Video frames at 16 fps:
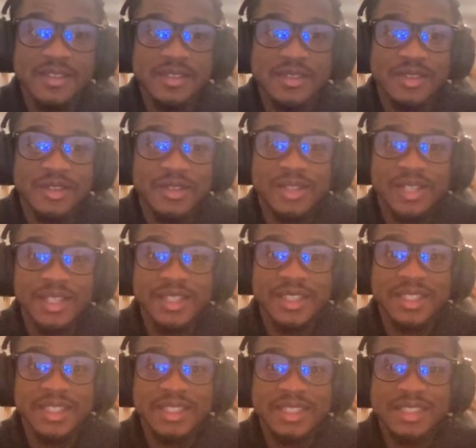You know, like
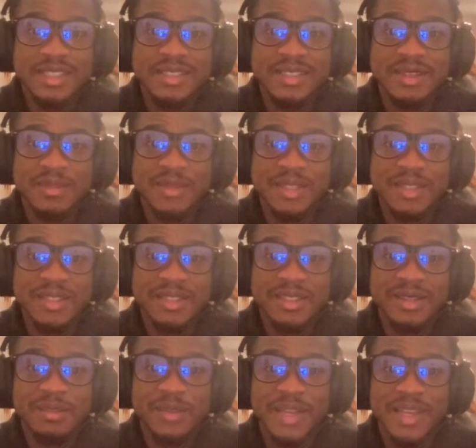he to me in the
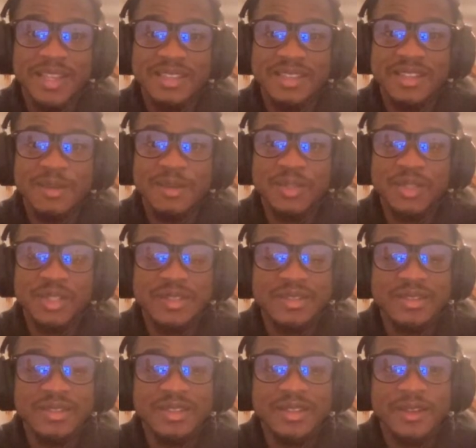past couple
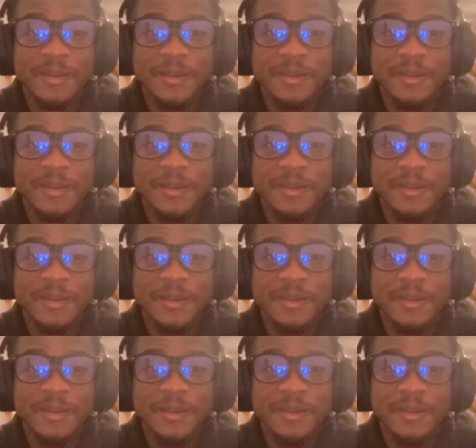years,